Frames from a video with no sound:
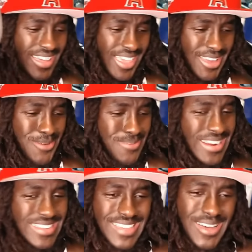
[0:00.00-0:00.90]
Can't
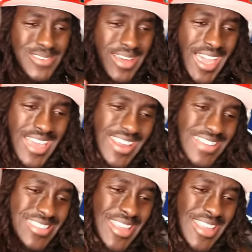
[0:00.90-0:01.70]
nobody tell that. Hey, Lexi,